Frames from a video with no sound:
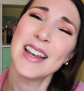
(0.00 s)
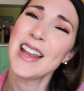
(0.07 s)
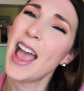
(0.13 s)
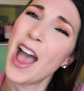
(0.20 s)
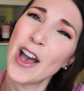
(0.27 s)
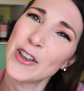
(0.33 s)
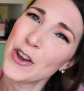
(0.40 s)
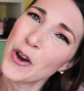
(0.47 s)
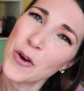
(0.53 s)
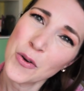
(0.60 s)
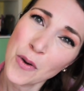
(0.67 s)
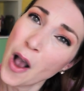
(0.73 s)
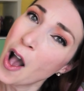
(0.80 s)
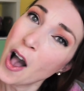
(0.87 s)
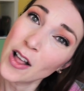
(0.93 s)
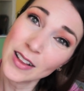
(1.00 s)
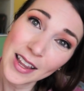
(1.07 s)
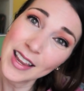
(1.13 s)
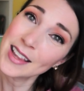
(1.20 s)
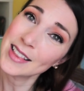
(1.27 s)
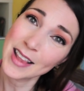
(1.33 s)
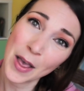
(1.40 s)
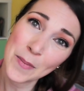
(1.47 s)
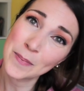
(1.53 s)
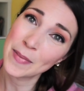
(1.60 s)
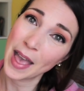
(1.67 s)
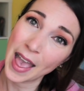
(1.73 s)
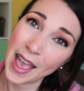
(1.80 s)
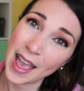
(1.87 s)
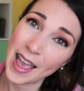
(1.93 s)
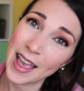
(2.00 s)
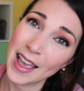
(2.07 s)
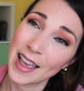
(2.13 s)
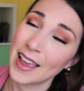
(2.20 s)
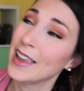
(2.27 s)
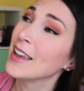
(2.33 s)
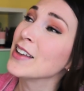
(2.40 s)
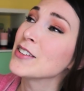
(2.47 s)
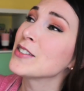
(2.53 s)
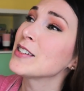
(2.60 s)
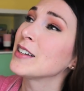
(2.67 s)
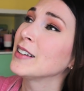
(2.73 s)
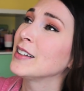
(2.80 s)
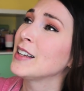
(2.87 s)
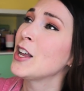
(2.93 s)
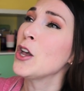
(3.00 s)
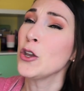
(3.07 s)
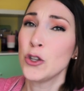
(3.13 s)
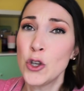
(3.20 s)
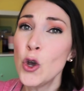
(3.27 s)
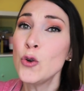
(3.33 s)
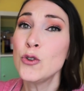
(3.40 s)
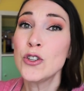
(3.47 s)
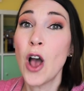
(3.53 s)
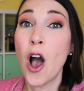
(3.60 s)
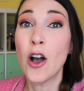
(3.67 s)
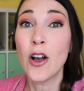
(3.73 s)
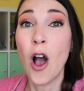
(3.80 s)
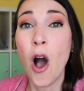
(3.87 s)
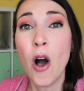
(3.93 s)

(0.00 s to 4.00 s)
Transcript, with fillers: Now you're all in the past. You talk.